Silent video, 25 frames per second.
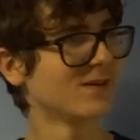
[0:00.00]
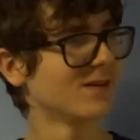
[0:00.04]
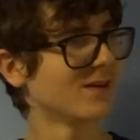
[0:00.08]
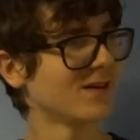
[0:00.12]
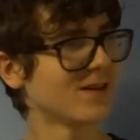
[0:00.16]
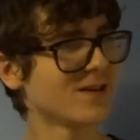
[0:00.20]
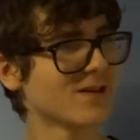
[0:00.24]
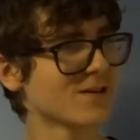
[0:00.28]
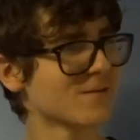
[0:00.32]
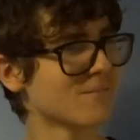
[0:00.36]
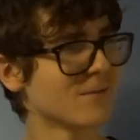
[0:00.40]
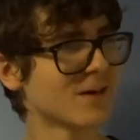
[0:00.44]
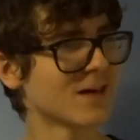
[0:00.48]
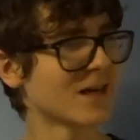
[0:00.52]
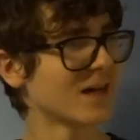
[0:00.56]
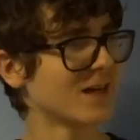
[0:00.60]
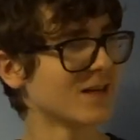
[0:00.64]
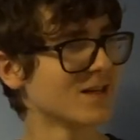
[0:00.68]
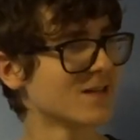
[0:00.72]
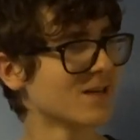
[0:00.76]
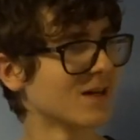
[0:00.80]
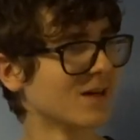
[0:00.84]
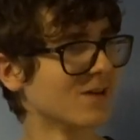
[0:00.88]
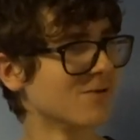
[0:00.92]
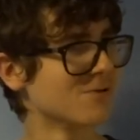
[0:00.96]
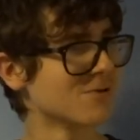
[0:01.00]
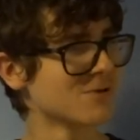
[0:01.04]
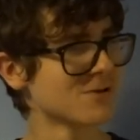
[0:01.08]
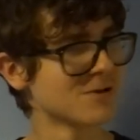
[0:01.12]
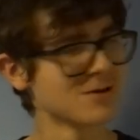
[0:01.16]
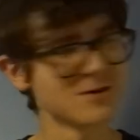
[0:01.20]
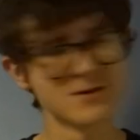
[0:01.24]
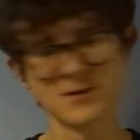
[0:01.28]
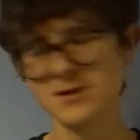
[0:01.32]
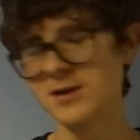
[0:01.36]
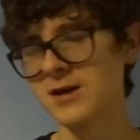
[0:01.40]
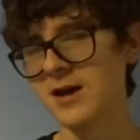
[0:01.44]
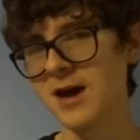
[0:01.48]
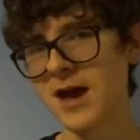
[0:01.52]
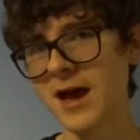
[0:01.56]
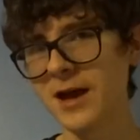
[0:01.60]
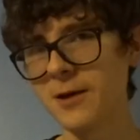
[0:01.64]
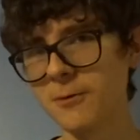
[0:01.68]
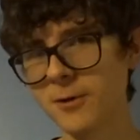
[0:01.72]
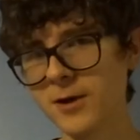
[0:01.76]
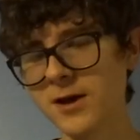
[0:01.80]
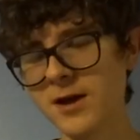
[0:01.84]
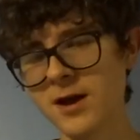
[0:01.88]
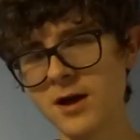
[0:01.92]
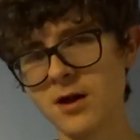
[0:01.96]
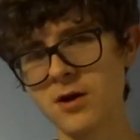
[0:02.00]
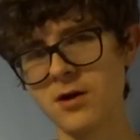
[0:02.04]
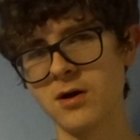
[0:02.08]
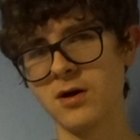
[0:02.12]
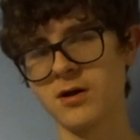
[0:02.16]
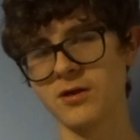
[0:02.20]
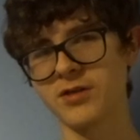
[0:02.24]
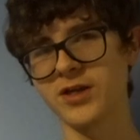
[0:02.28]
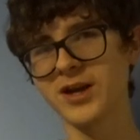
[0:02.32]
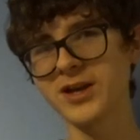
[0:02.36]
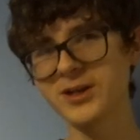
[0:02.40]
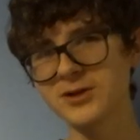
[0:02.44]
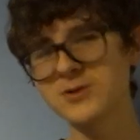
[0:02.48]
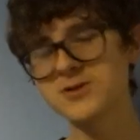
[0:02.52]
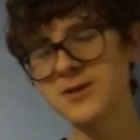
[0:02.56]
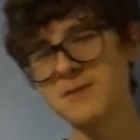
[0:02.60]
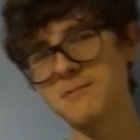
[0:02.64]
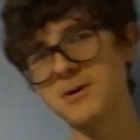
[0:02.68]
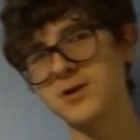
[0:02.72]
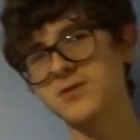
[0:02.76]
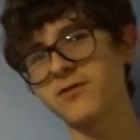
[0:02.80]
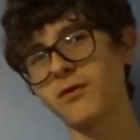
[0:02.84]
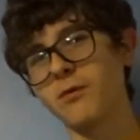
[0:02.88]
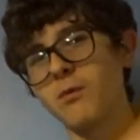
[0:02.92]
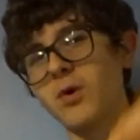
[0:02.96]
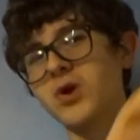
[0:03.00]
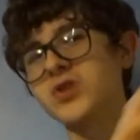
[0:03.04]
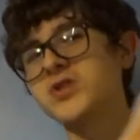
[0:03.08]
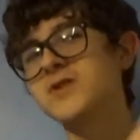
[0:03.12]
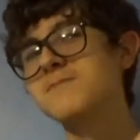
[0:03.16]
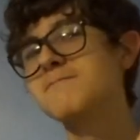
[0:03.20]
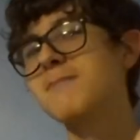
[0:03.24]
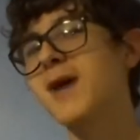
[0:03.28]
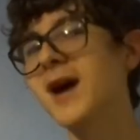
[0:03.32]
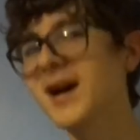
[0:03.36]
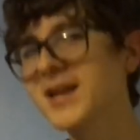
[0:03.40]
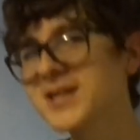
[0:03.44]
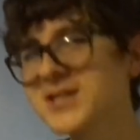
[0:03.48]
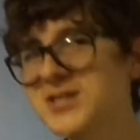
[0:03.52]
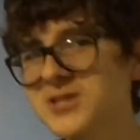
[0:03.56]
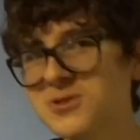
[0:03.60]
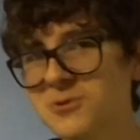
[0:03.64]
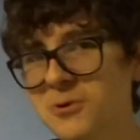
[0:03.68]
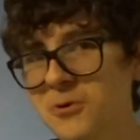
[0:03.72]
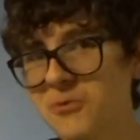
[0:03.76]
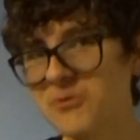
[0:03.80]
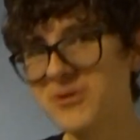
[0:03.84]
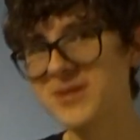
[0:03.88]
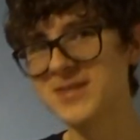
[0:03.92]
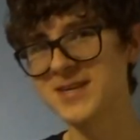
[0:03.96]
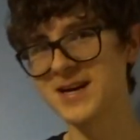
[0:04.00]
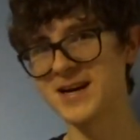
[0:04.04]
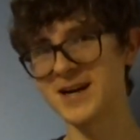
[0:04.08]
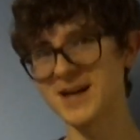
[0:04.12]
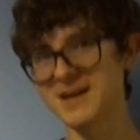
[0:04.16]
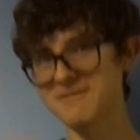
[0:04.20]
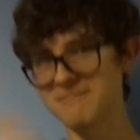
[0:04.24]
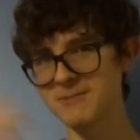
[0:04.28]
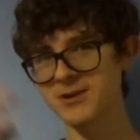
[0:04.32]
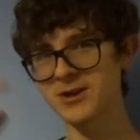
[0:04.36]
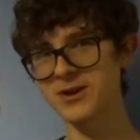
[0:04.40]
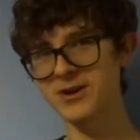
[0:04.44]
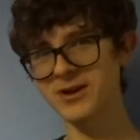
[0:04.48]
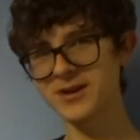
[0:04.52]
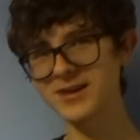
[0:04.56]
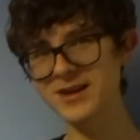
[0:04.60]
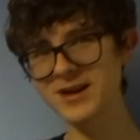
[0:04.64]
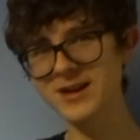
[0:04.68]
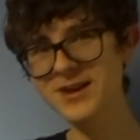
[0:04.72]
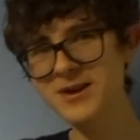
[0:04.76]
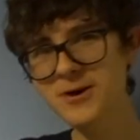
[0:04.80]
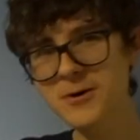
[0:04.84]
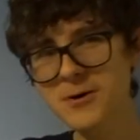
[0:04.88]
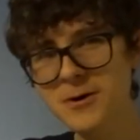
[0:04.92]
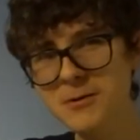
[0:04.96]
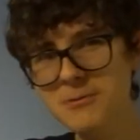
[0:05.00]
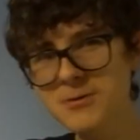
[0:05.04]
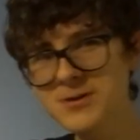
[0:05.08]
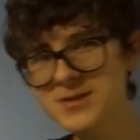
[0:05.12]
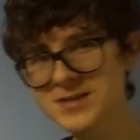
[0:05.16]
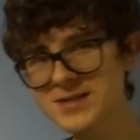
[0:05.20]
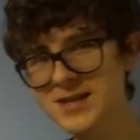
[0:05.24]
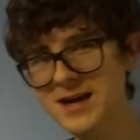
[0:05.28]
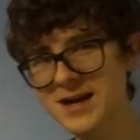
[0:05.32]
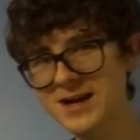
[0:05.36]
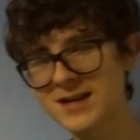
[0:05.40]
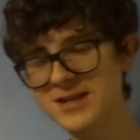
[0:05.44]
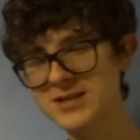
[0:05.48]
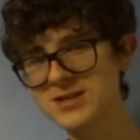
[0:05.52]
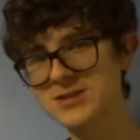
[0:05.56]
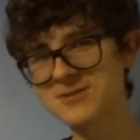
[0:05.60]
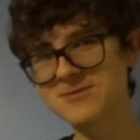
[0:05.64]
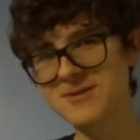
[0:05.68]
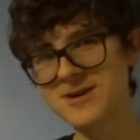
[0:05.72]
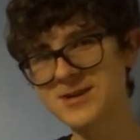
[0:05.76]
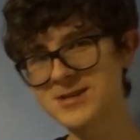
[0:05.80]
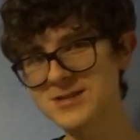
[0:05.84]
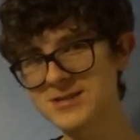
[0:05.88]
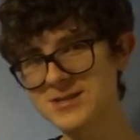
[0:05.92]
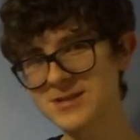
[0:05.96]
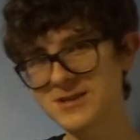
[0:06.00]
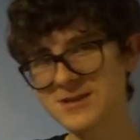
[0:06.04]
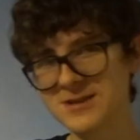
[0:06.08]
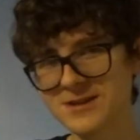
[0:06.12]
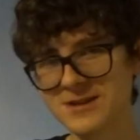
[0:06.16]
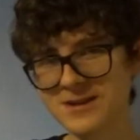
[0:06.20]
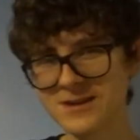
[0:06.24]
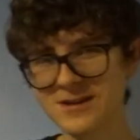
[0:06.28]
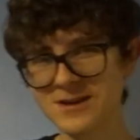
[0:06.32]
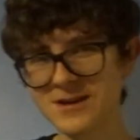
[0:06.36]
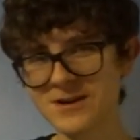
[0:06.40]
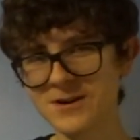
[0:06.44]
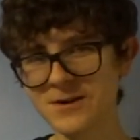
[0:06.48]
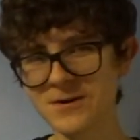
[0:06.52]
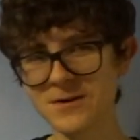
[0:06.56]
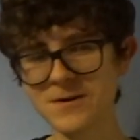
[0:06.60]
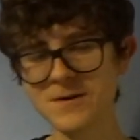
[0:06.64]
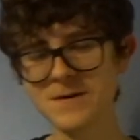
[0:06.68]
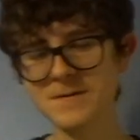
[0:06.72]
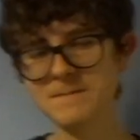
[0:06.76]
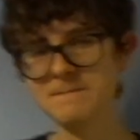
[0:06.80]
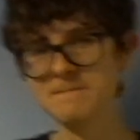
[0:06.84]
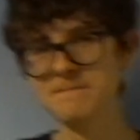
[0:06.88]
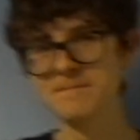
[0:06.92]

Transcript: It doesn't make any sense. Anyway, thank you so much for watching my story time. I know it wasn't that interesting, you know.